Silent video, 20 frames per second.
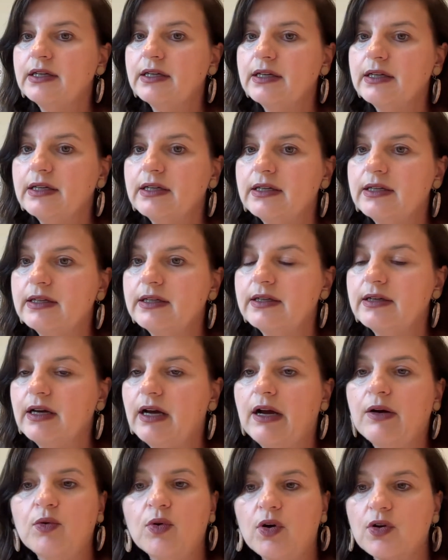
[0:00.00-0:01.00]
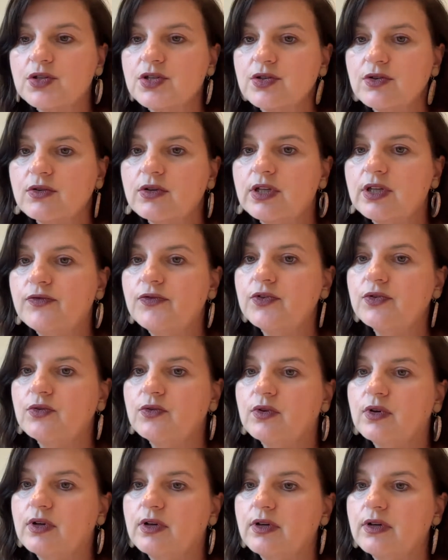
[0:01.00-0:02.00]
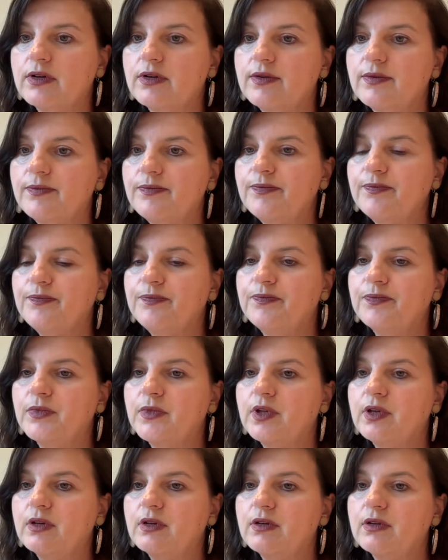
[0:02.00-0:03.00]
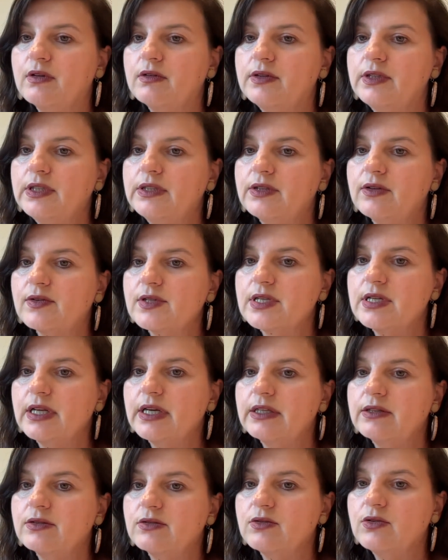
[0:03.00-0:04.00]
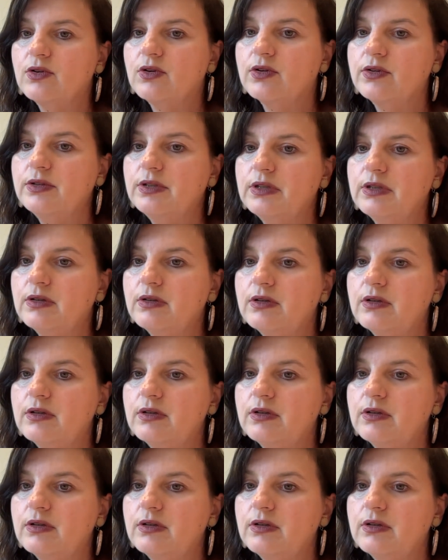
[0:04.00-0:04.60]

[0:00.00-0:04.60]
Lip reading: I will also give you details later on.